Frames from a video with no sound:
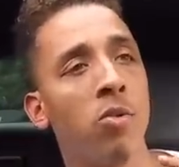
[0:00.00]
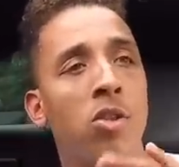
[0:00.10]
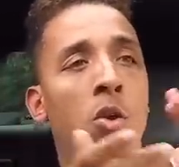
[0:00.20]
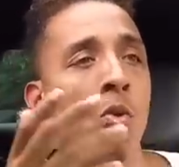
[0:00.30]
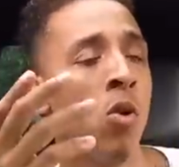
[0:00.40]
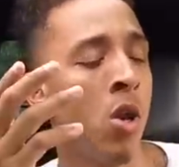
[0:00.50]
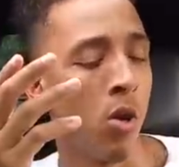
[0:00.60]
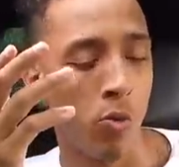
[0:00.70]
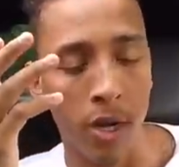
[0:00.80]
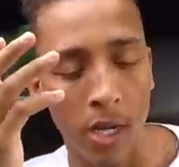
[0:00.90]
There was no
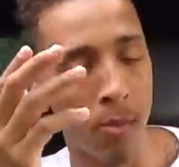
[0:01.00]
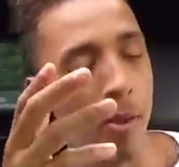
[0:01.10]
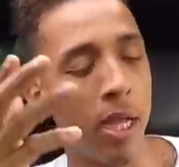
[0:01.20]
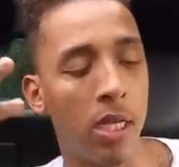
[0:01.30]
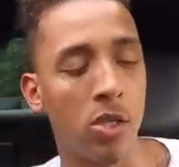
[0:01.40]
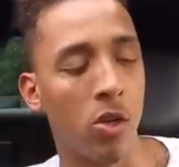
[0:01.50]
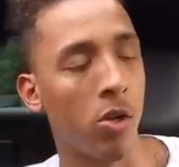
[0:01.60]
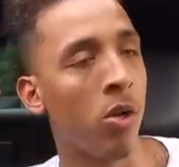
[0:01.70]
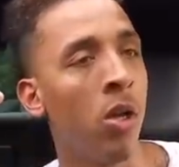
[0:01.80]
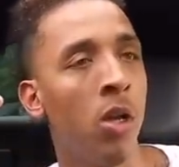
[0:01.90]
written complaints
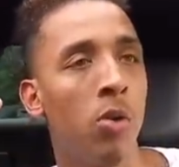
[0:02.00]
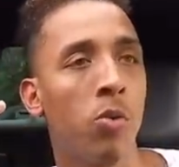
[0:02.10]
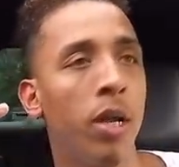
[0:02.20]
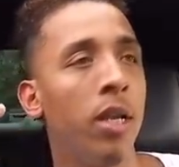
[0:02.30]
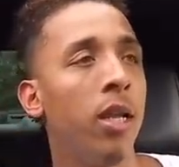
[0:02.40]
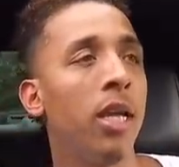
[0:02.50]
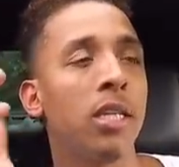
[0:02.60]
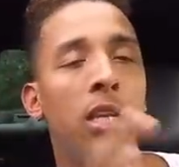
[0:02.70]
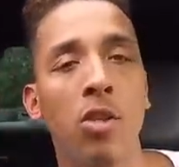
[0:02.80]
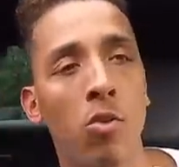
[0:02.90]
or written
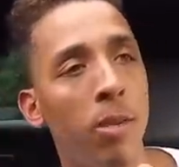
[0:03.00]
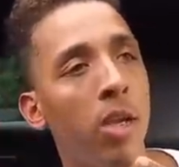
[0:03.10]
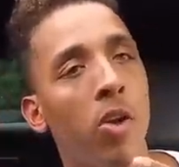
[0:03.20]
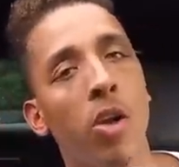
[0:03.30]
incidents with me